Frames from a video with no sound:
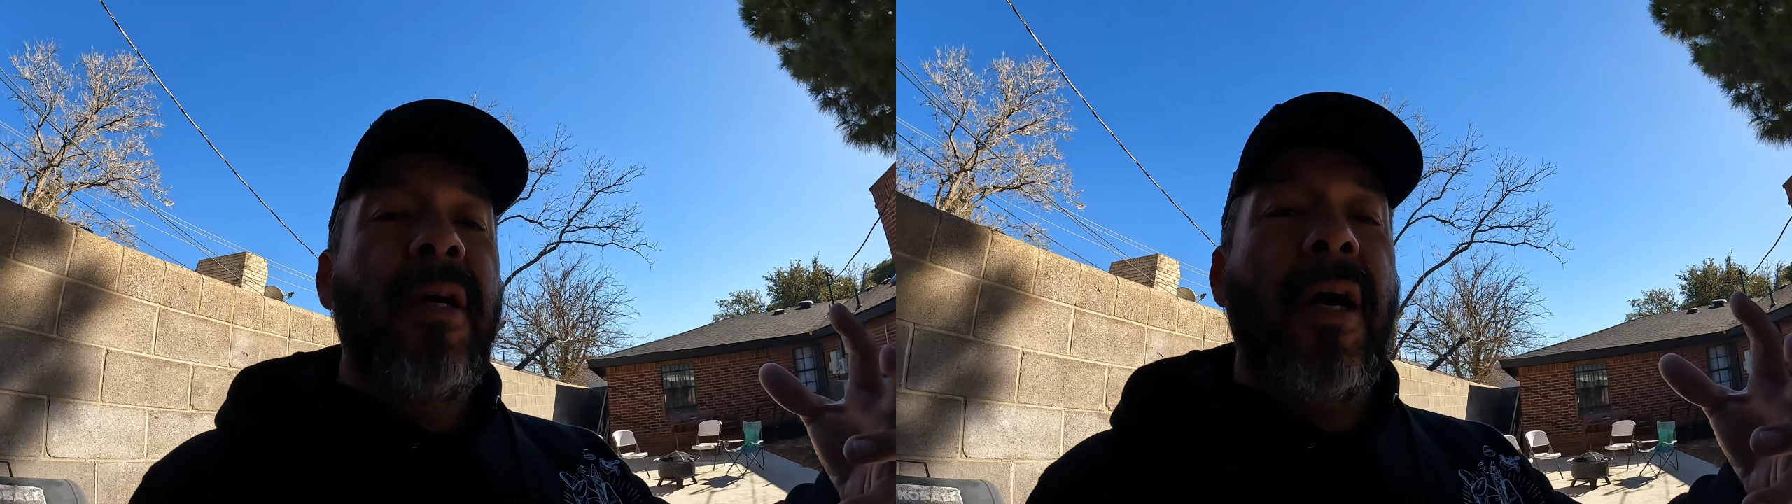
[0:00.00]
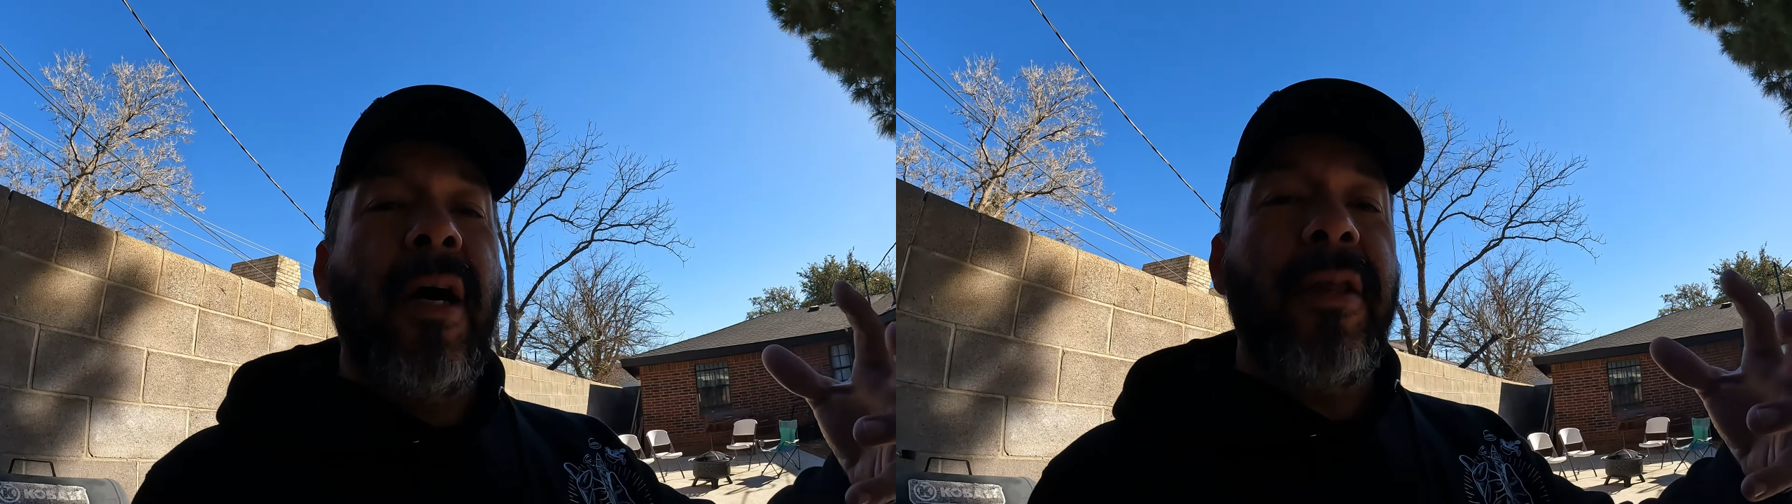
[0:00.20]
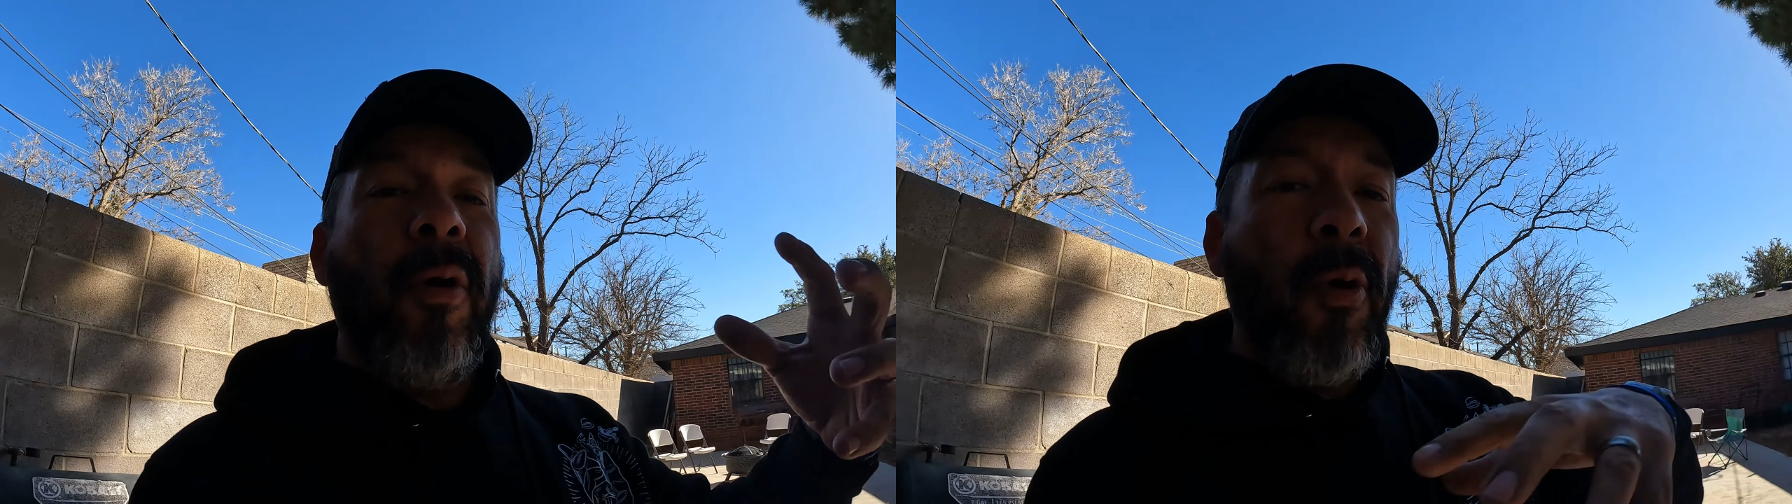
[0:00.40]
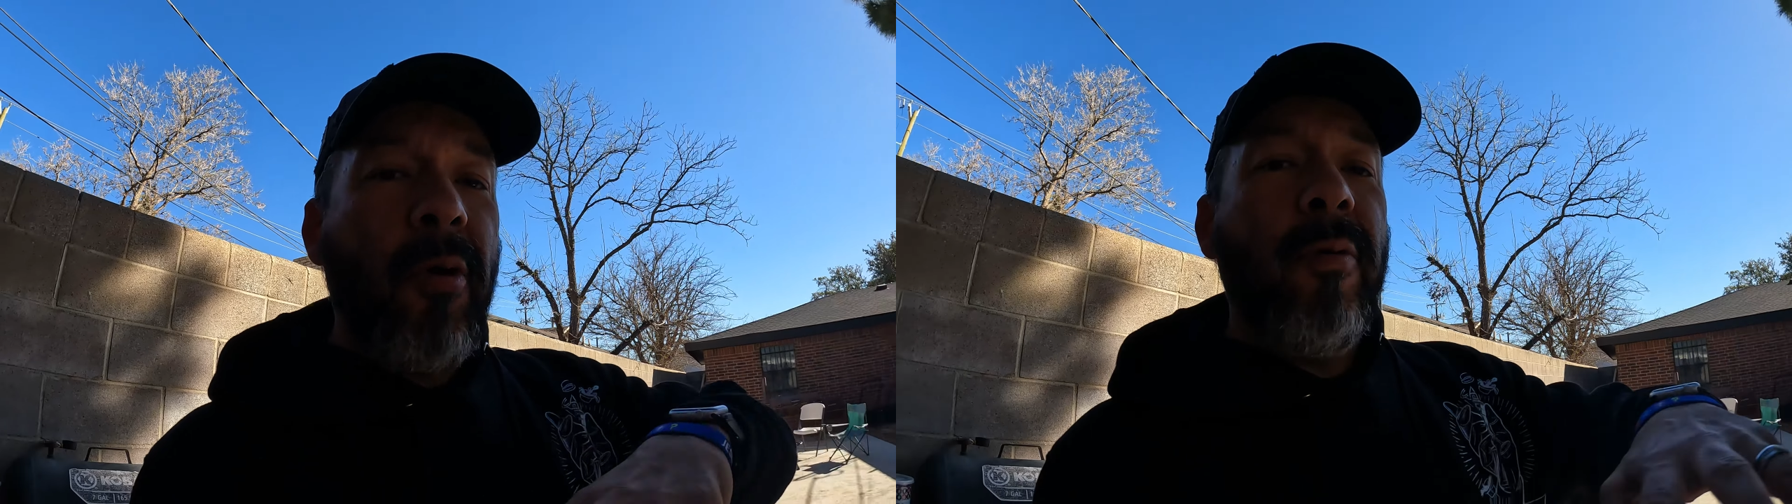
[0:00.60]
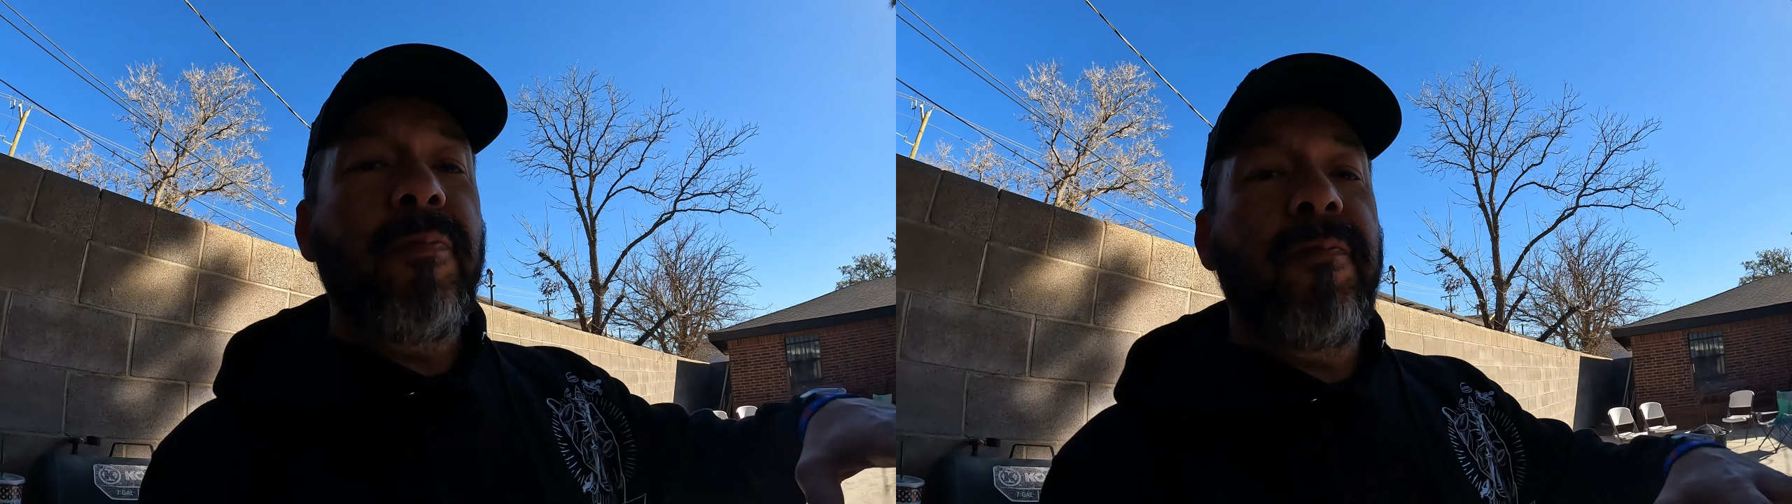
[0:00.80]
the
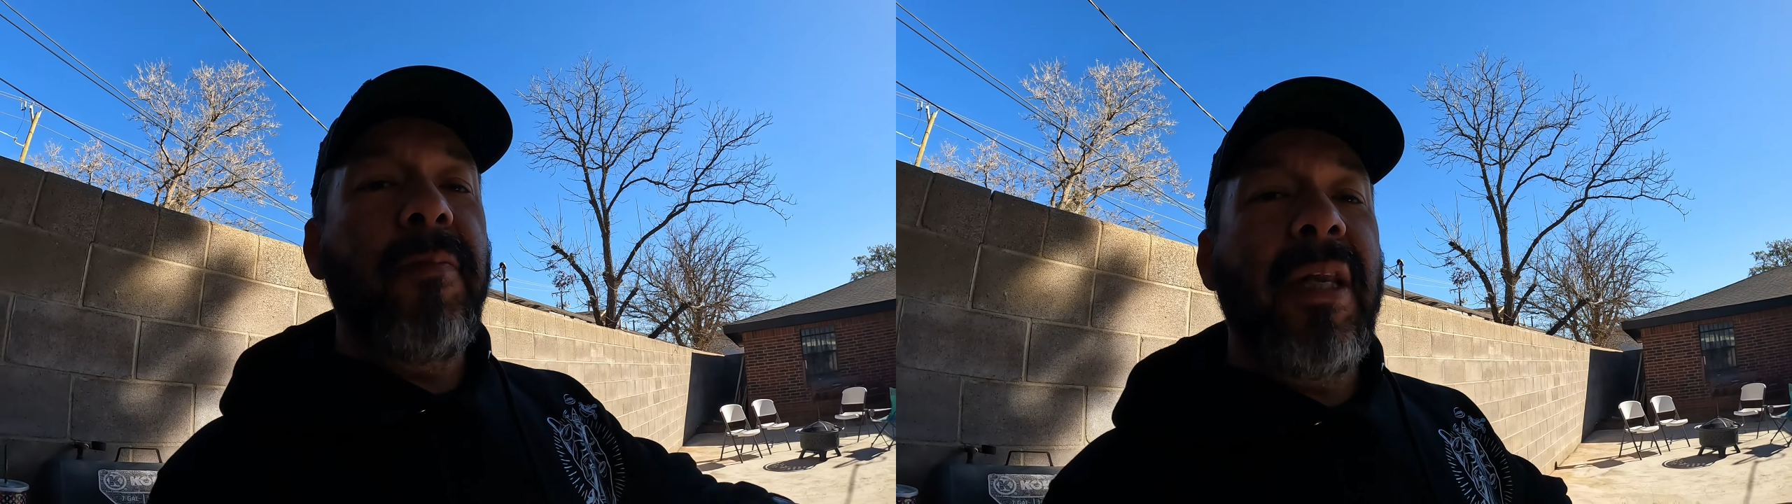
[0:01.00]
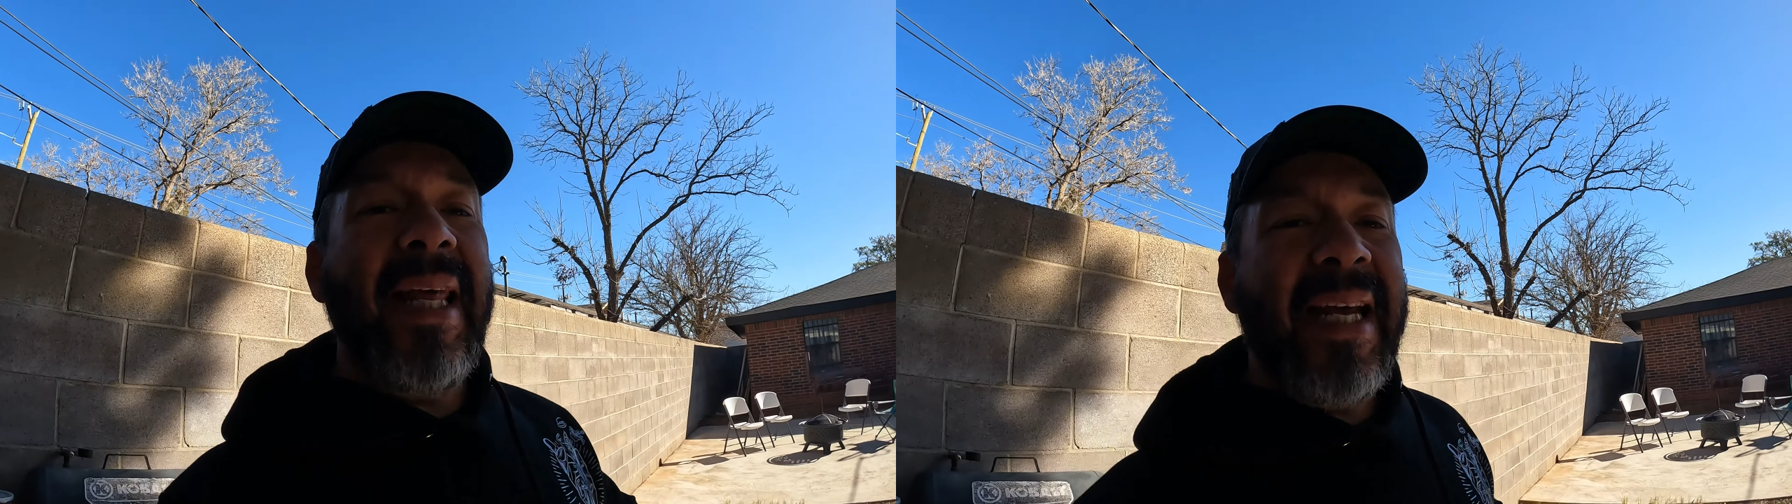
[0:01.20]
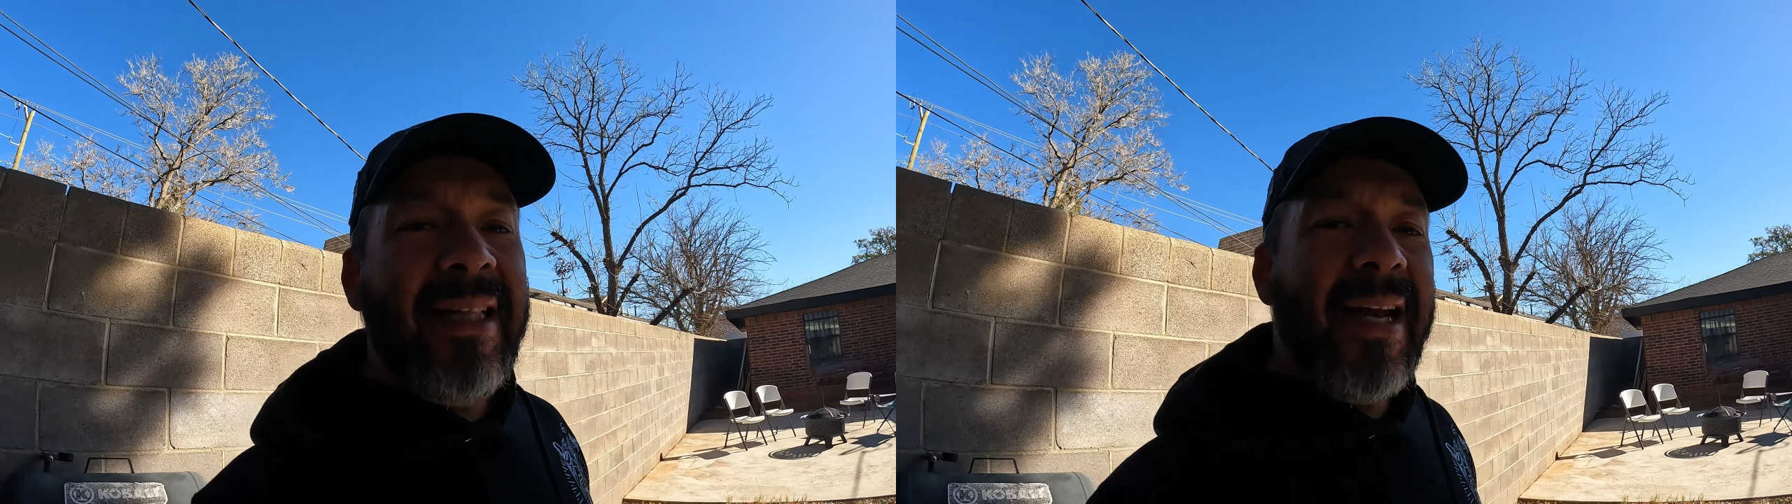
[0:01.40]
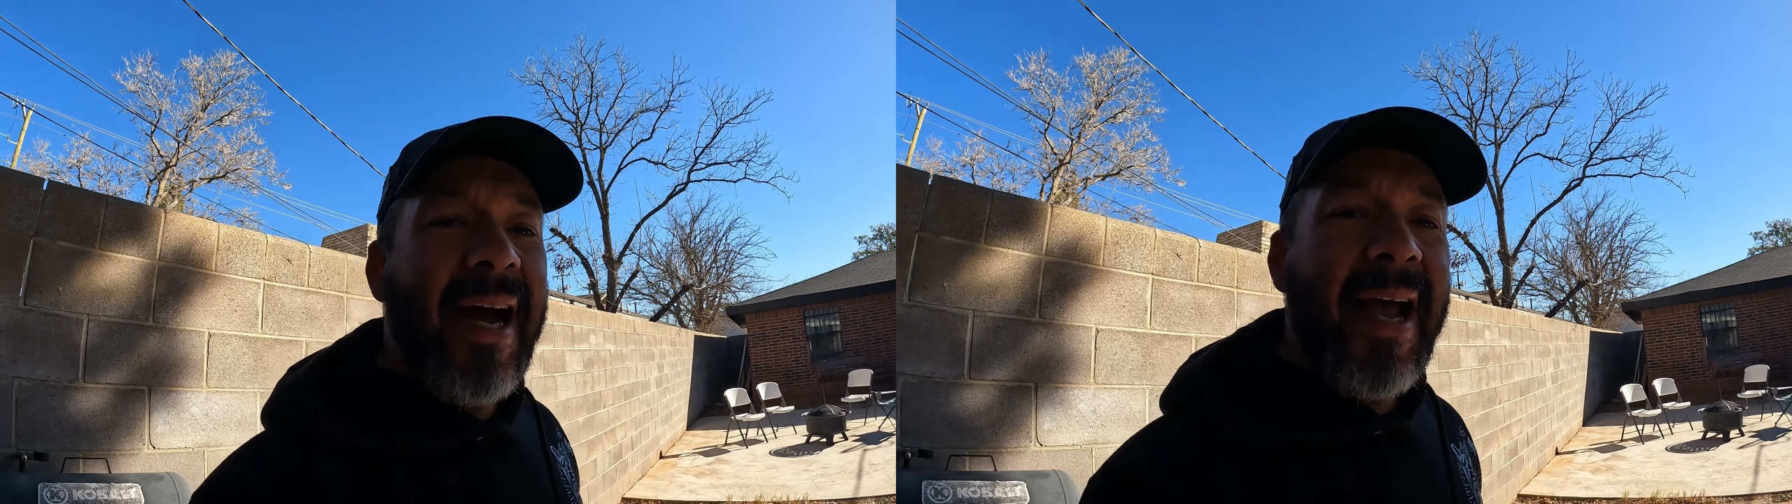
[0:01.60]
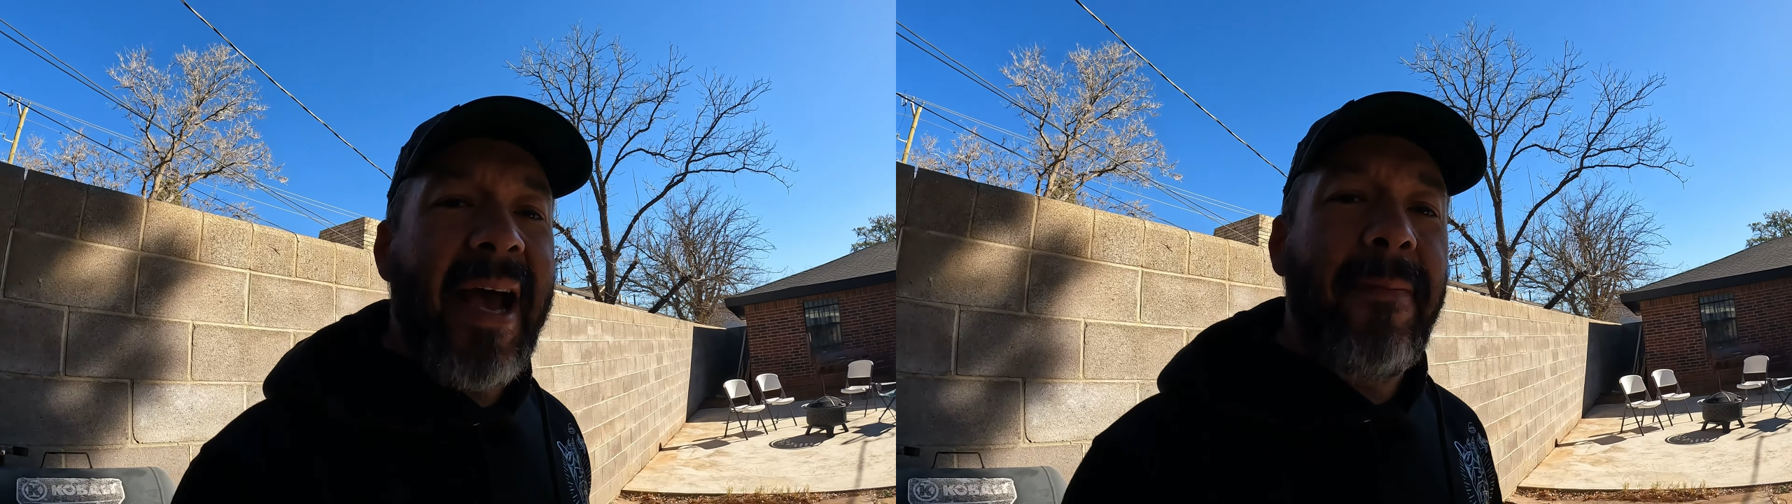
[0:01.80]
oil leak that
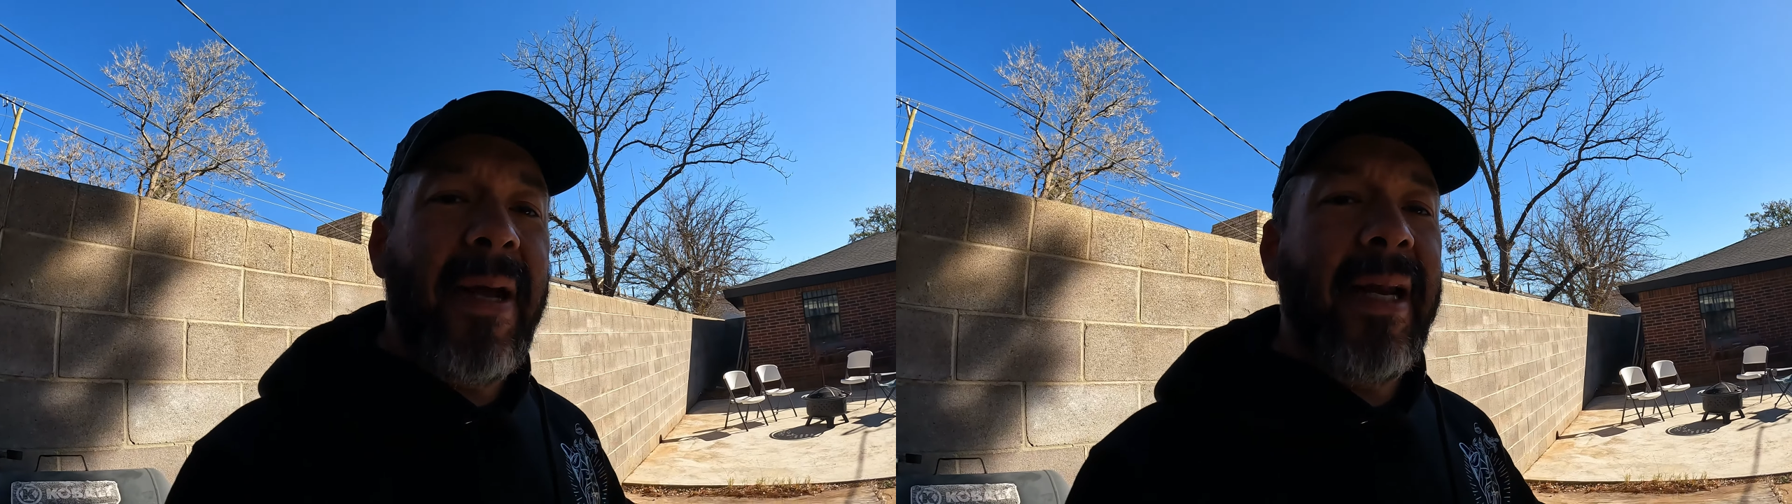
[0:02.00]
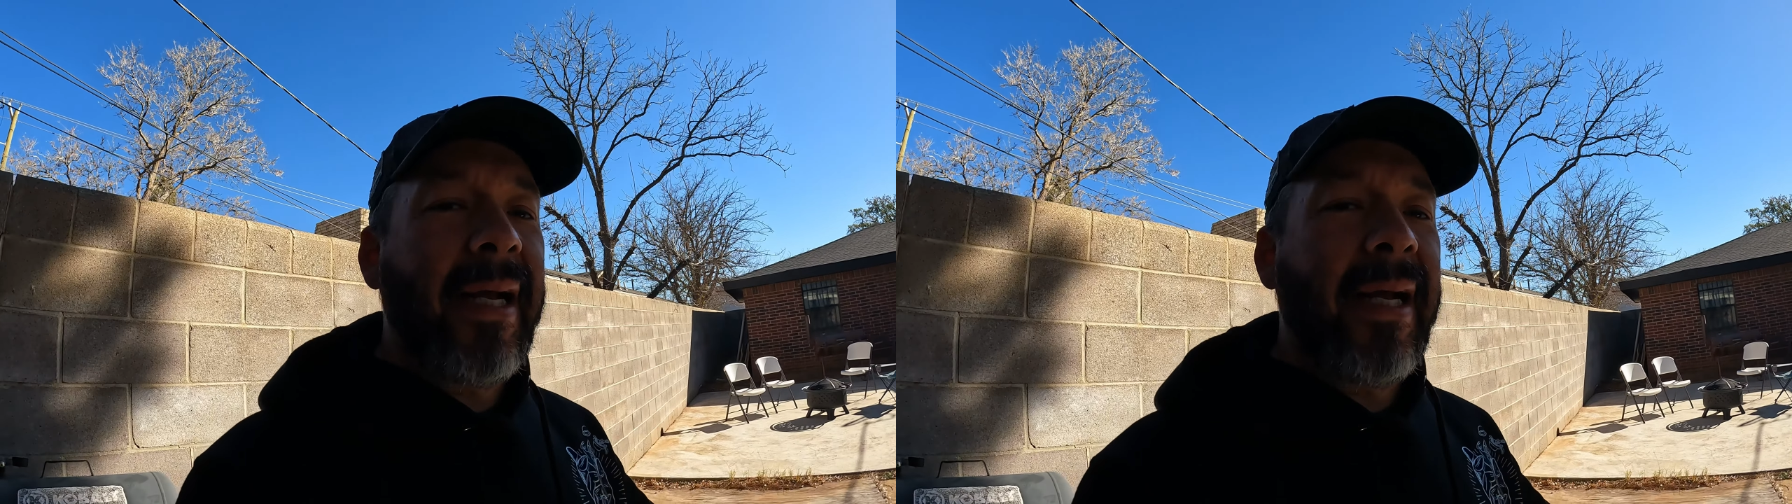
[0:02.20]
I had, man,